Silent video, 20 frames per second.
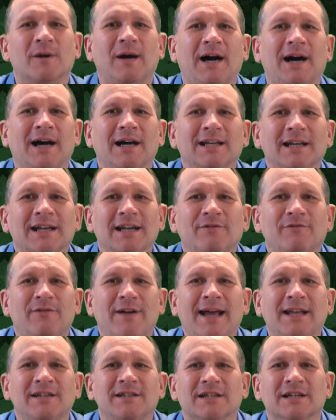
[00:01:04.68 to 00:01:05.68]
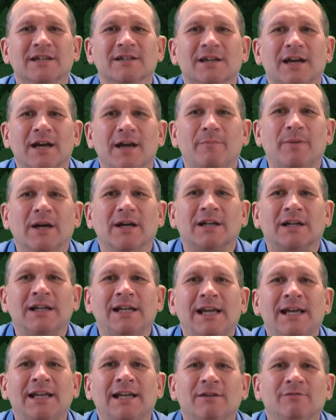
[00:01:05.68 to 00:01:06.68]
were hardly invented, but
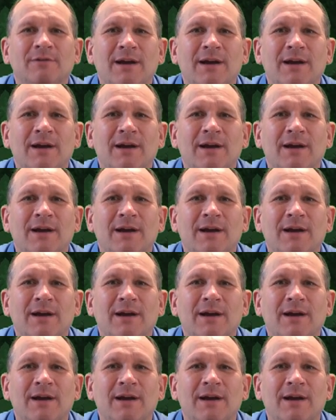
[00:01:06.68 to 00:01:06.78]
clearly